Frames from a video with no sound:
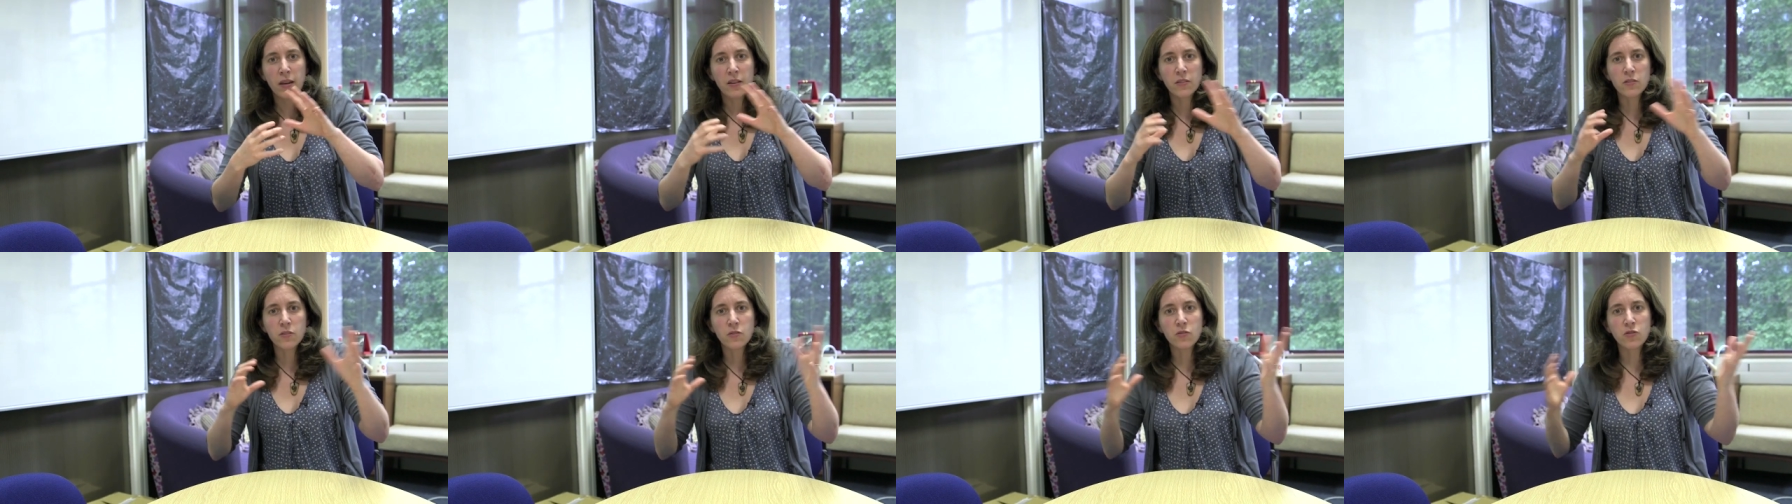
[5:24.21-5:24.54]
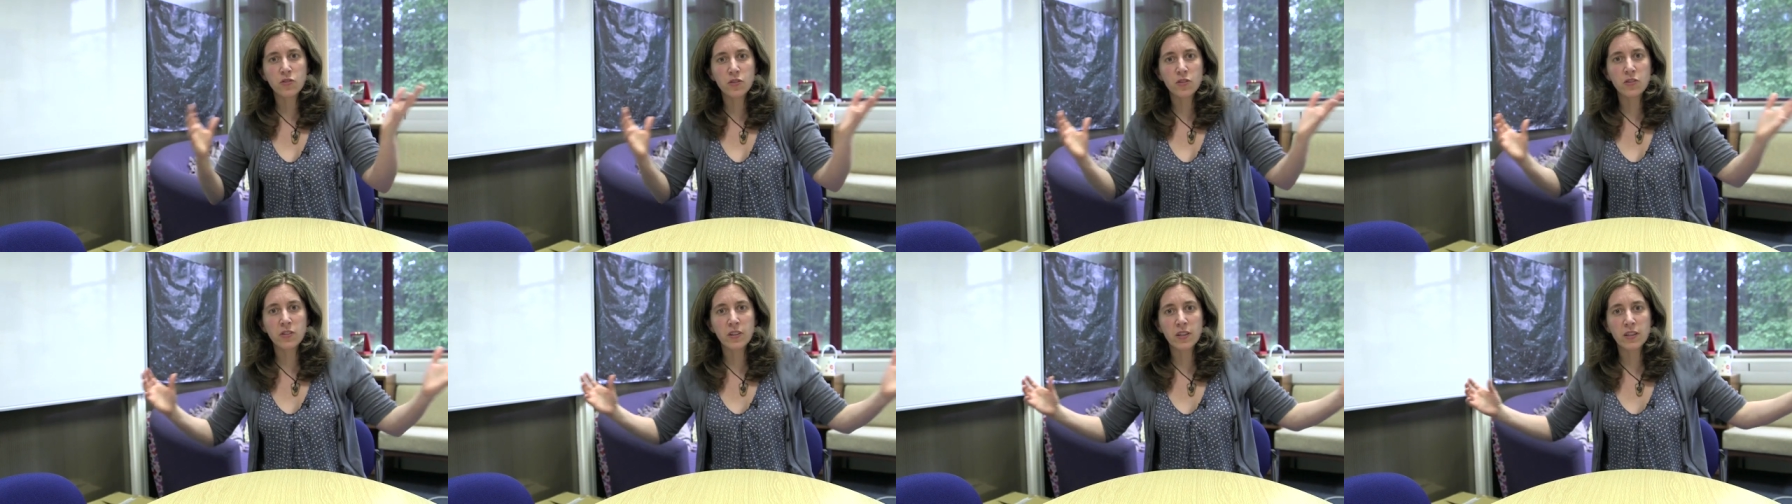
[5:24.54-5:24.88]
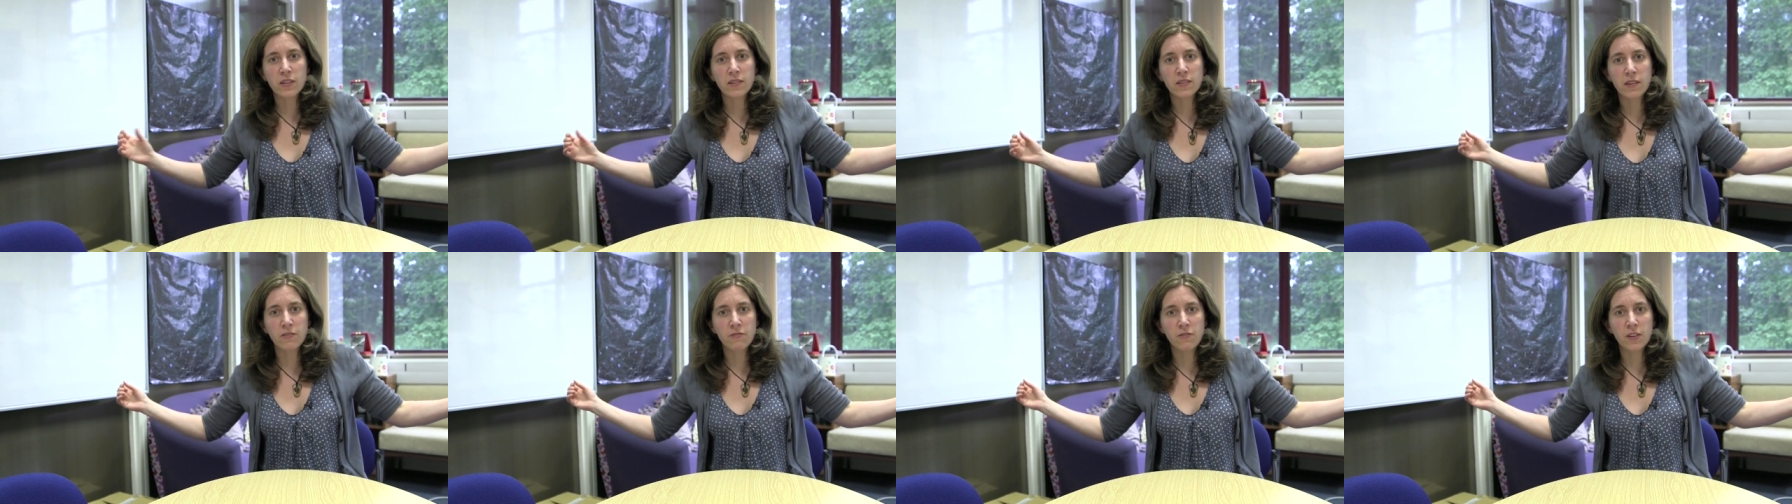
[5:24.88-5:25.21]
So just
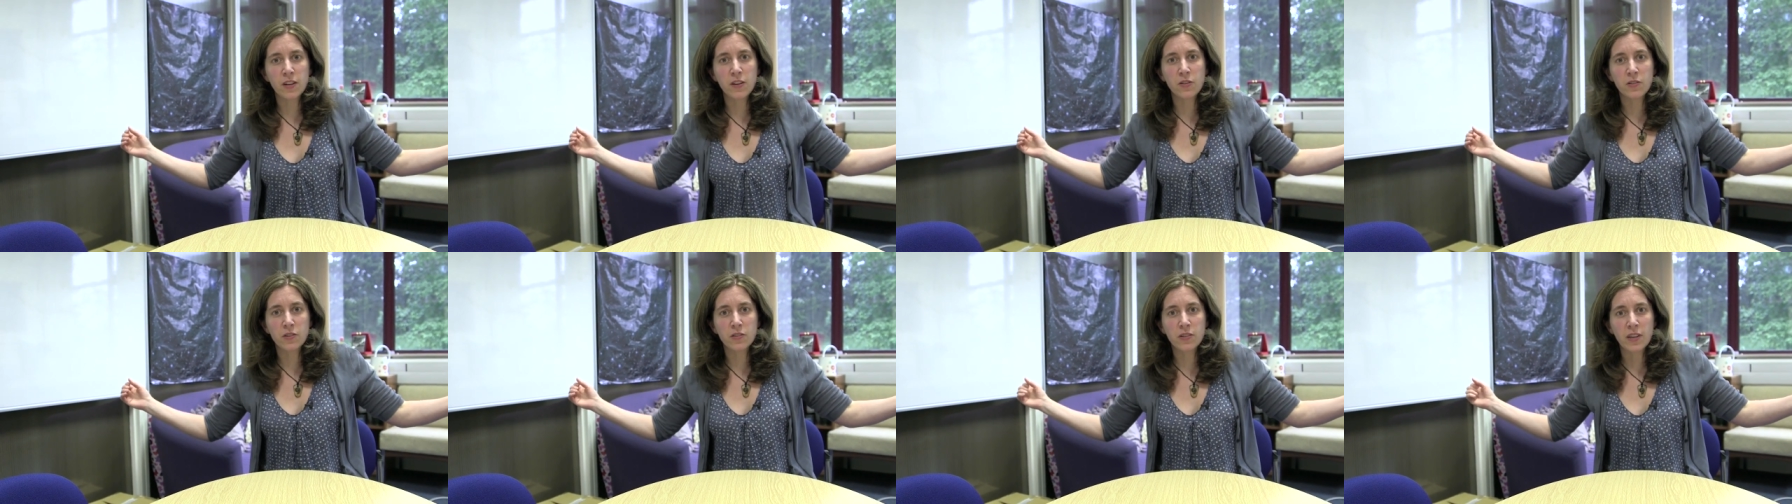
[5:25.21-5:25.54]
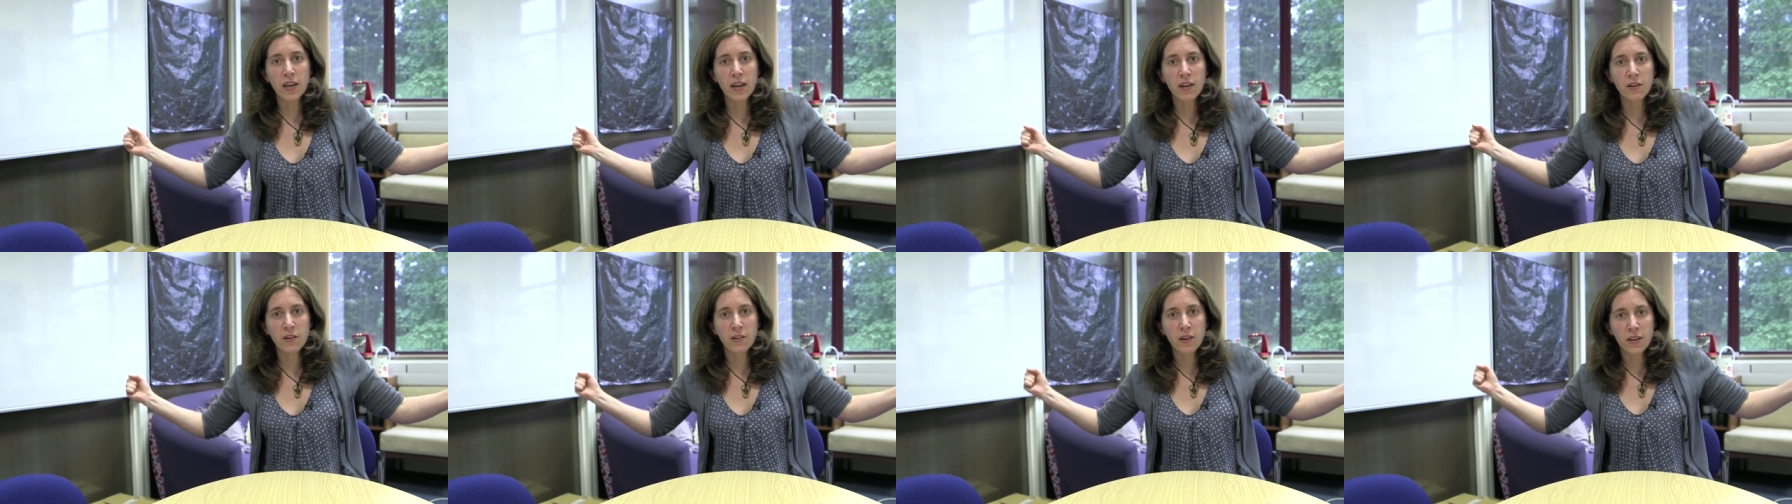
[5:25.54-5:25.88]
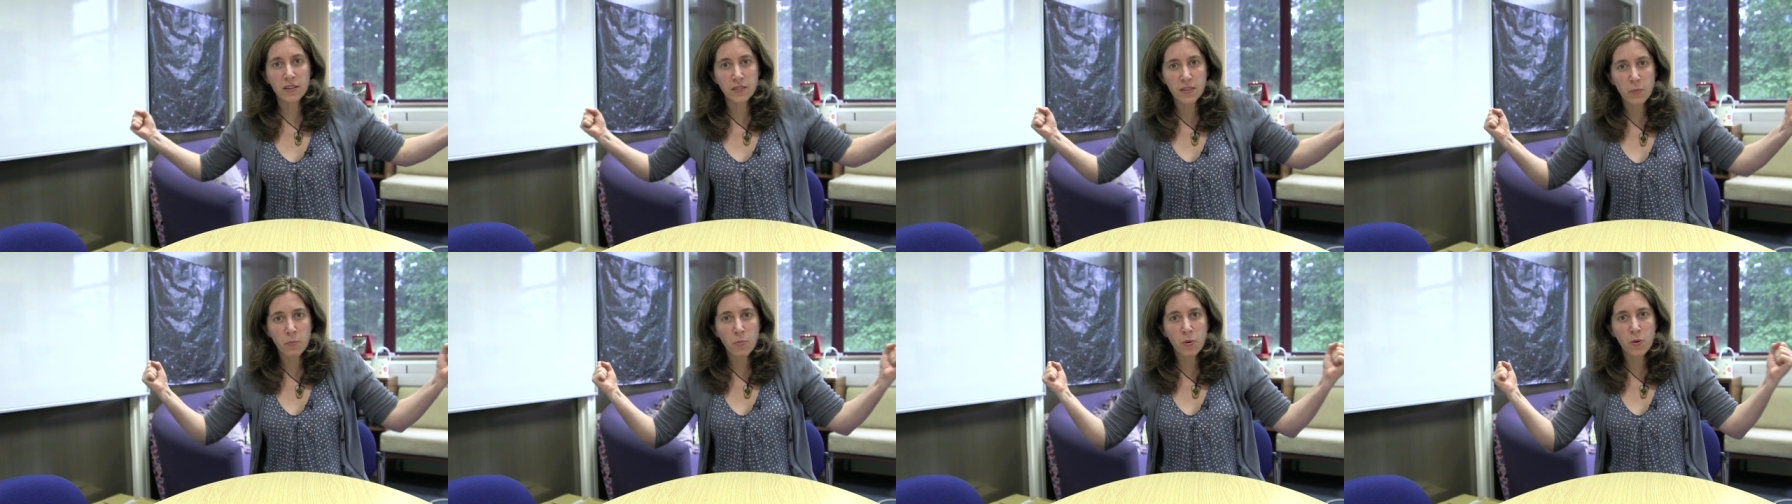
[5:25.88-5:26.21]
as a figure skater,
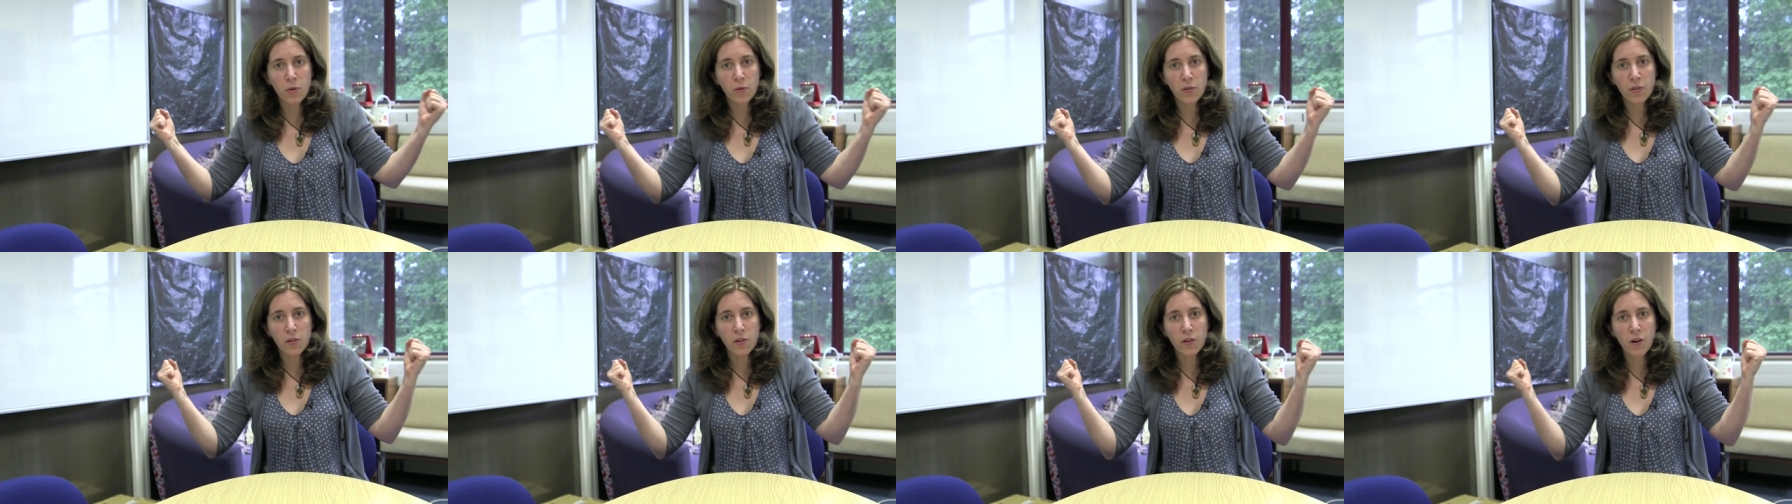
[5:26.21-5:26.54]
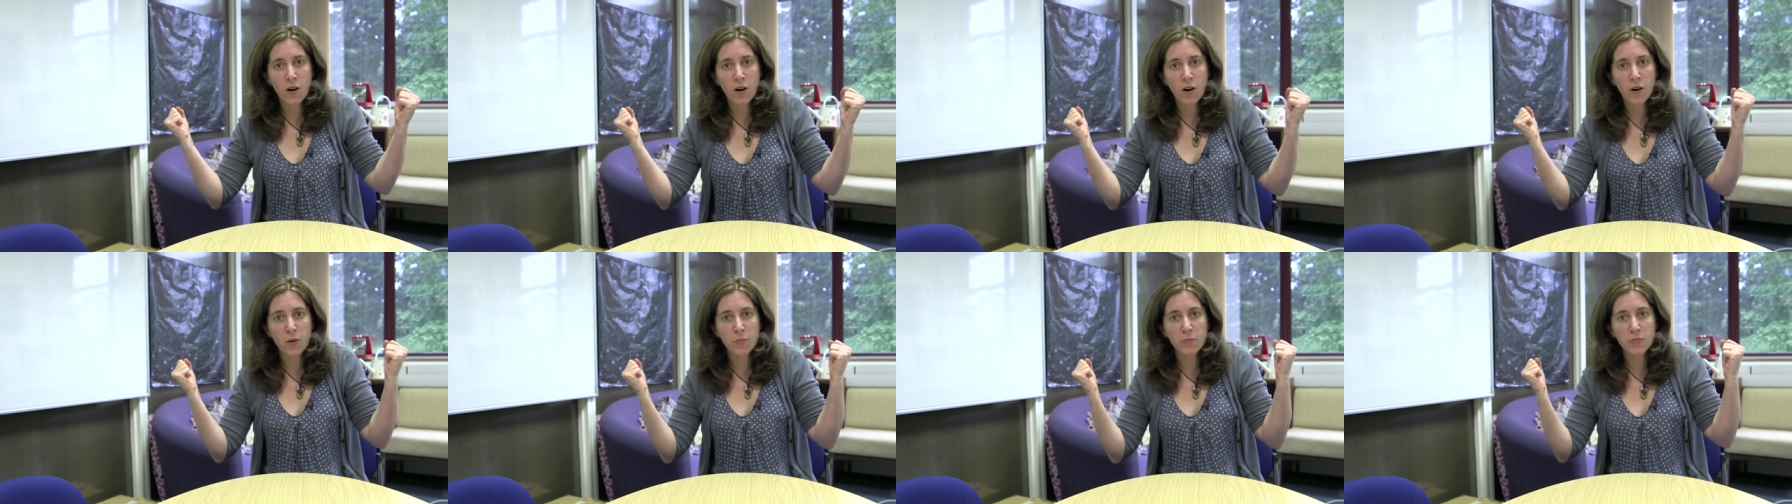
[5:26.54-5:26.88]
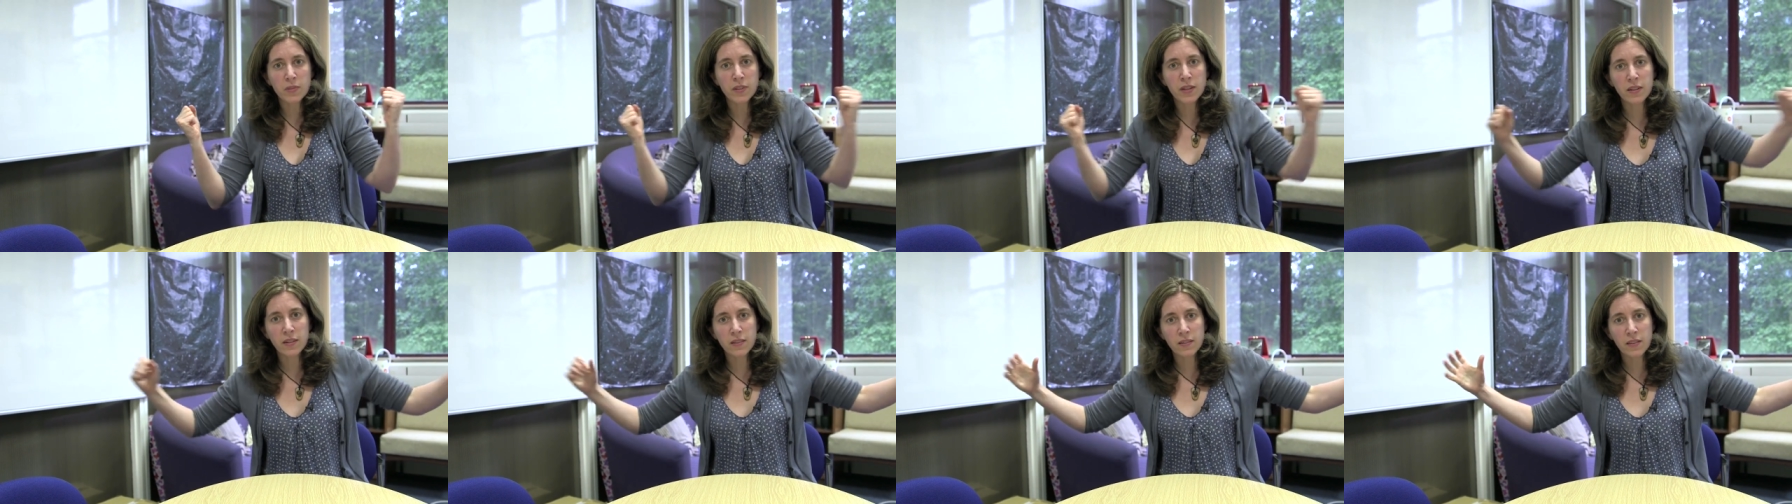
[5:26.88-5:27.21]
as they pull their
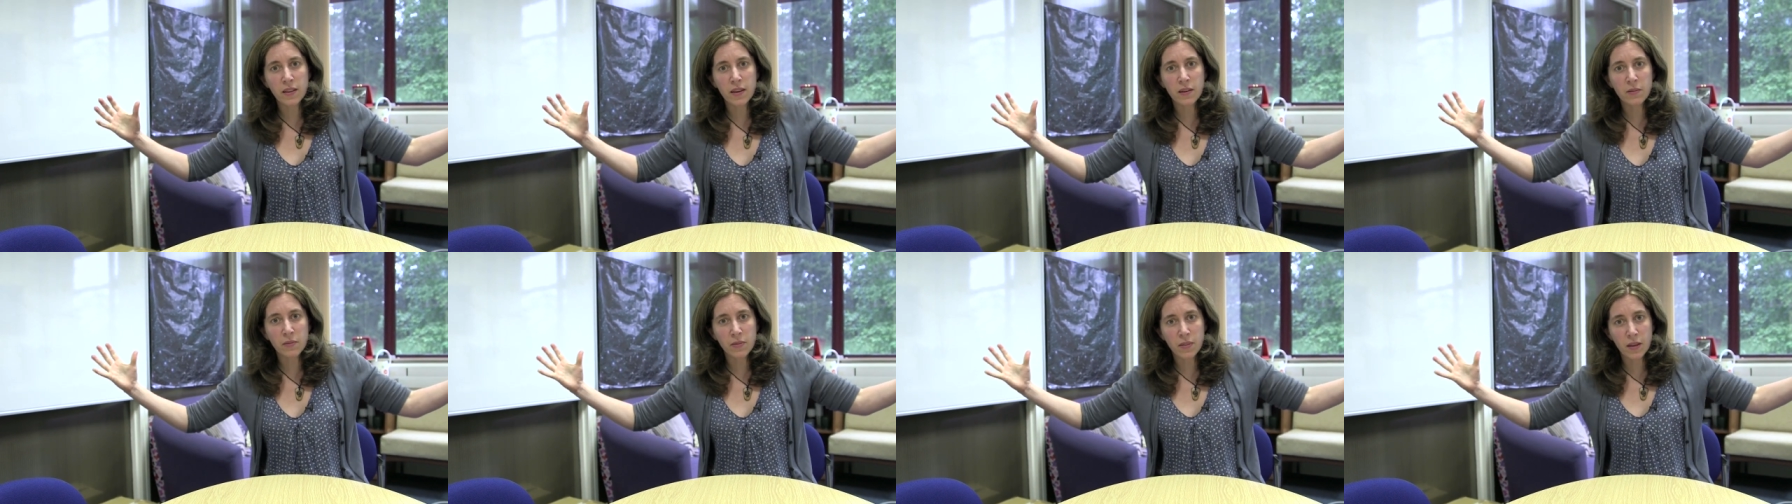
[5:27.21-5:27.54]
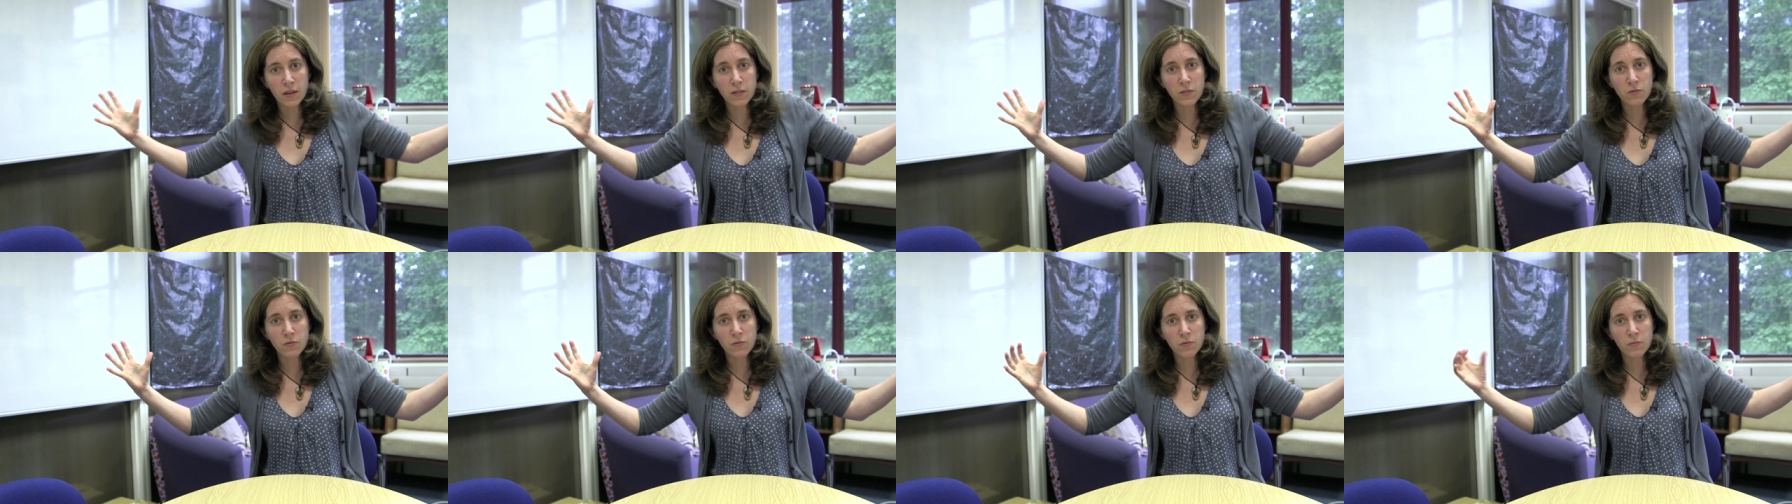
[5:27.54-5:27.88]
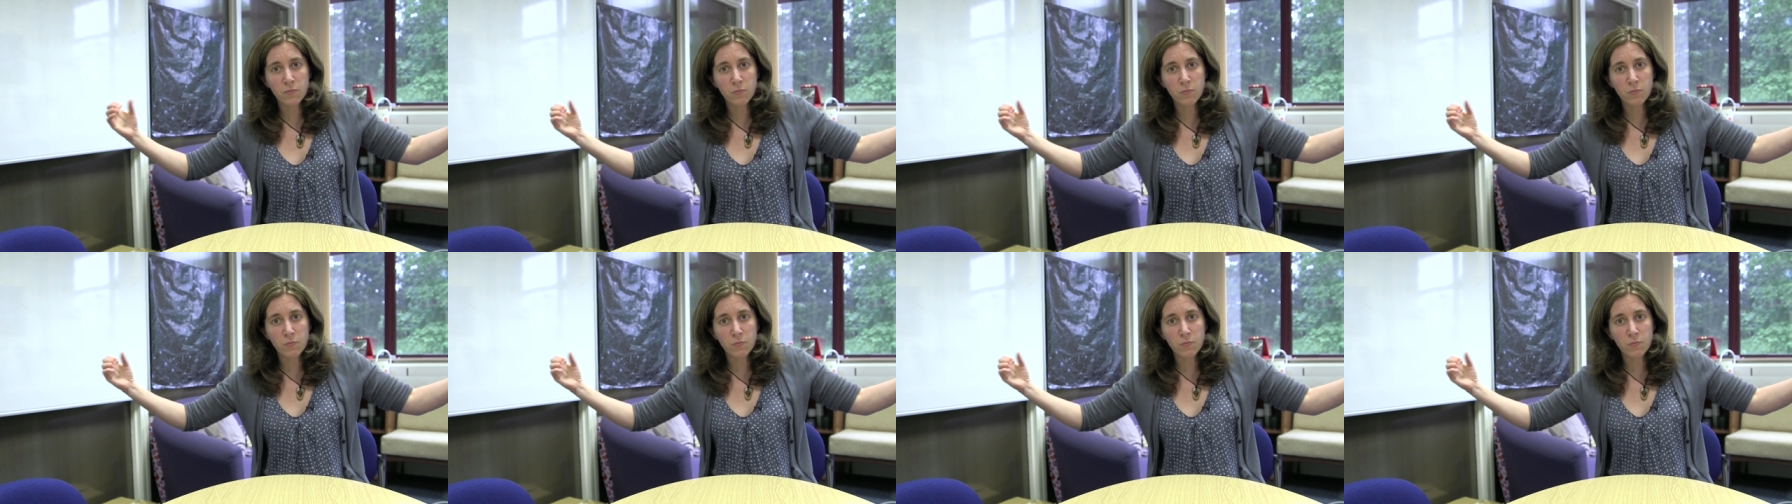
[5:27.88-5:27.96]
arms in, as they, they